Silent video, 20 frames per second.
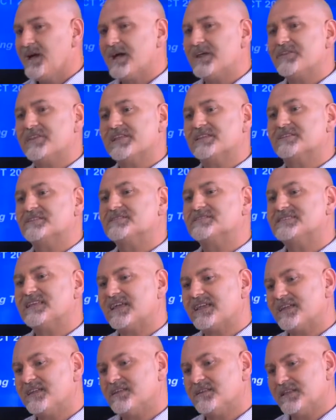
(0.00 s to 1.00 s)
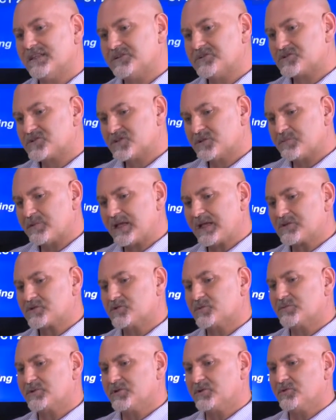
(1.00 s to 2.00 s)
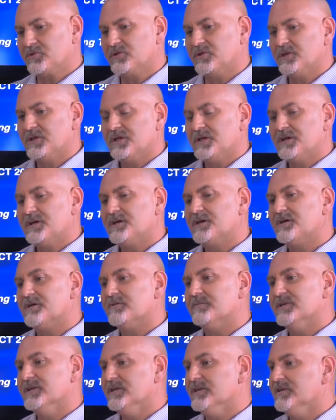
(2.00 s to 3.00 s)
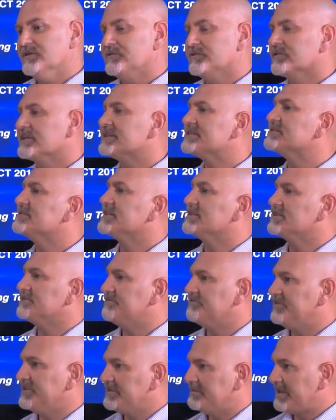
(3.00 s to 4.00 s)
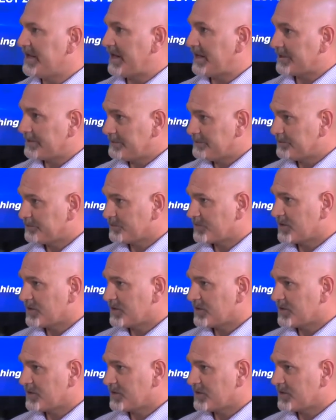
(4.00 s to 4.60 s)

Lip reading: I think the second leadership attribute is listening to feedback.